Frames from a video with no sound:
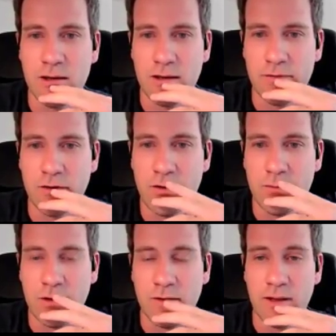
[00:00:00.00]

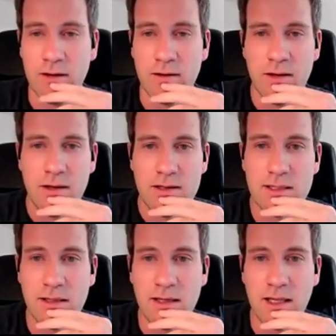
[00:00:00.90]
invulnerable, then
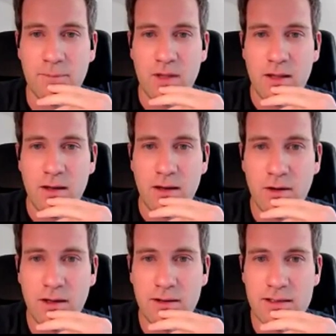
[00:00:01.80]
suddenly
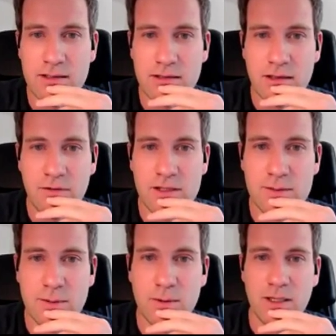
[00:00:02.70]
look at this difference
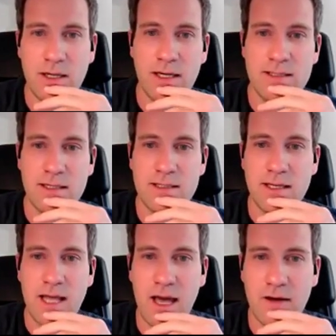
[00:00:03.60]
between like
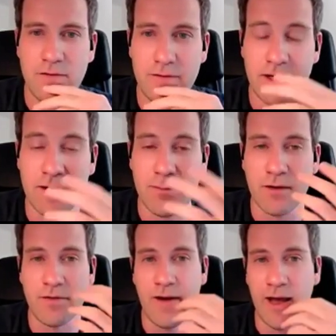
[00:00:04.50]
6.5 and
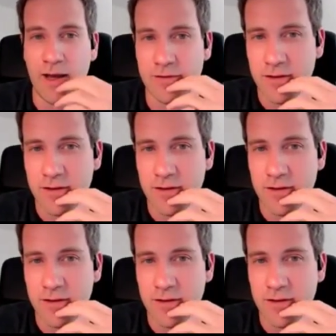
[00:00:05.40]
about 5.